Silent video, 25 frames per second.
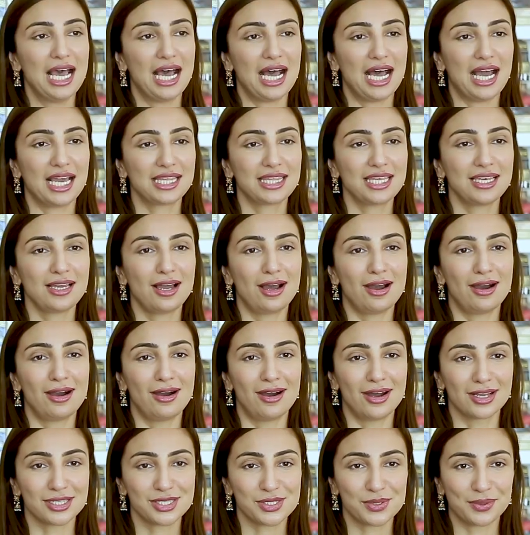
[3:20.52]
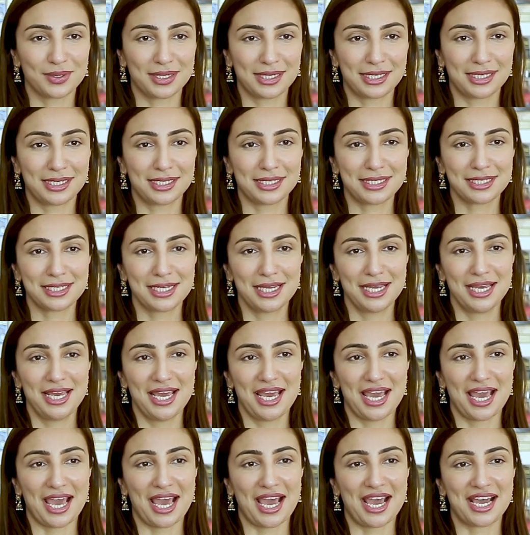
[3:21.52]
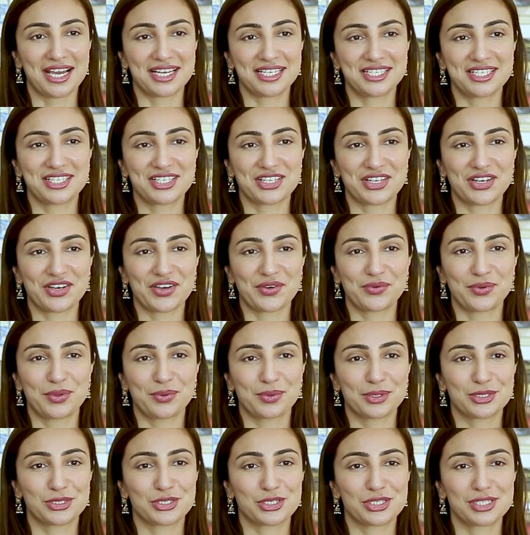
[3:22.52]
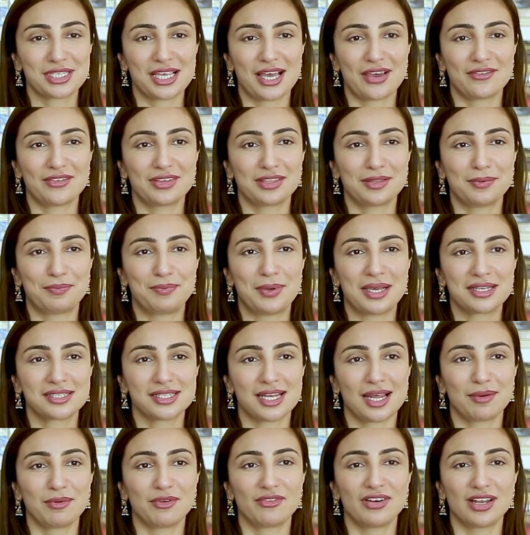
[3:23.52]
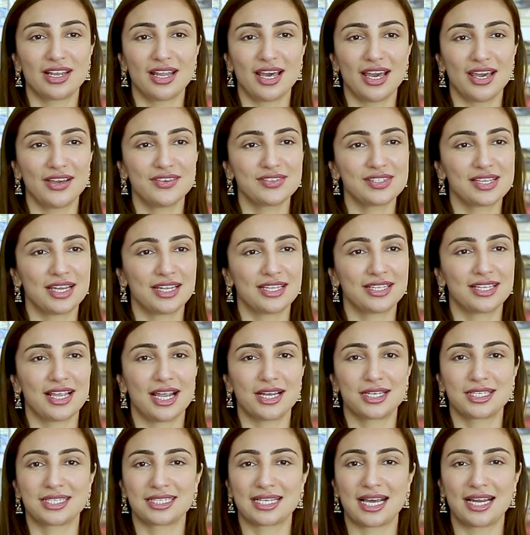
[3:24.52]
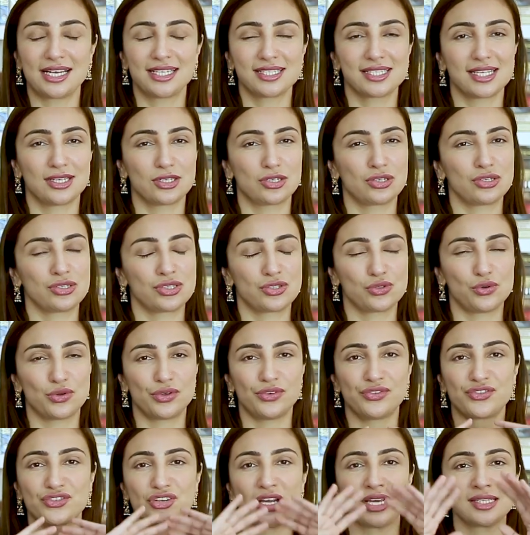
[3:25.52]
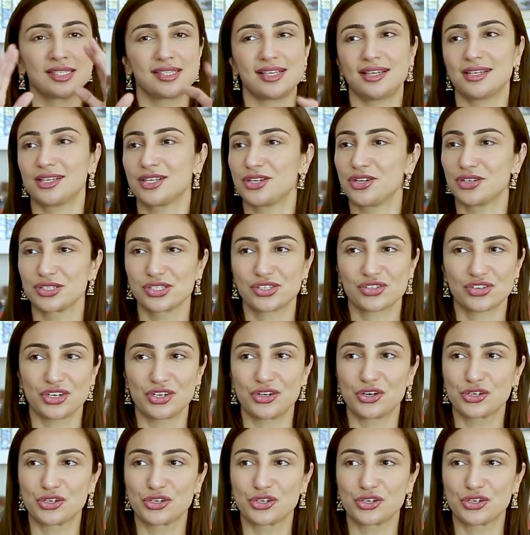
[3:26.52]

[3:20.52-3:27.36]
I think our hearts were in it. And we were just having the best time of our lives, and that kind of sort of transcended on screen.